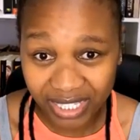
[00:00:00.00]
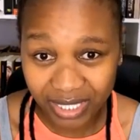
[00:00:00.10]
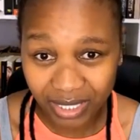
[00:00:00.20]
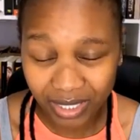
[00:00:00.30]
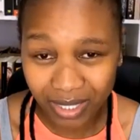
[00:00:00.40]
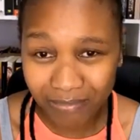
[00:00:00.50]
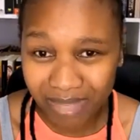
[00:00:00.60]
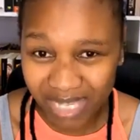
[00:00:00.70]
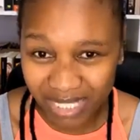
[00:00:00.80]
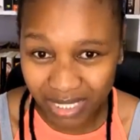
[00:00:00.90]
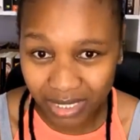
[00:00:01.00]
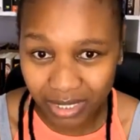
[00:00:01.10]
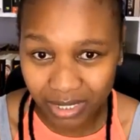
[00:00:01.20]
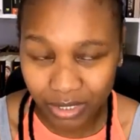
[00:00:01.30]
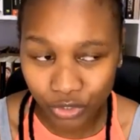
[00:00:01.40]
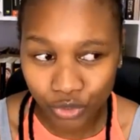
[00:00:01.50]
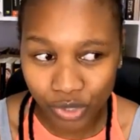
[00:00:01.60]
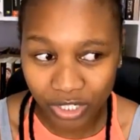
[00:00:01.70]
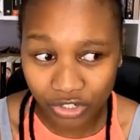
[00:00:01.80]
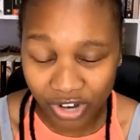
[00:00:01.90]
immunity to
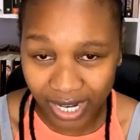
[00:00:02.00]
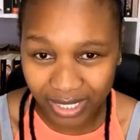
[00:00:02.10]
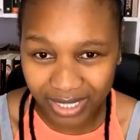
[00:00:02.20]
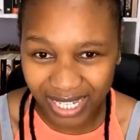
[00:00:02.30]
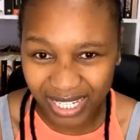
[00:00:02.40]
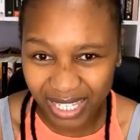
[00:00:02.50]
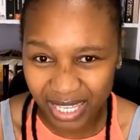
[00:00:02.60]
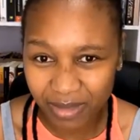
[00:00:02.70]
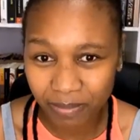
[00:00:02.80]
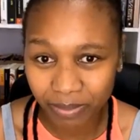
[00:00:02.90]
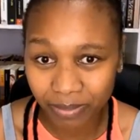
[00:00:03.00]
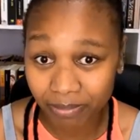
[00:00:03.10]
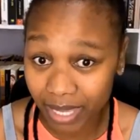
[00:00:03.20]
attract and keep men.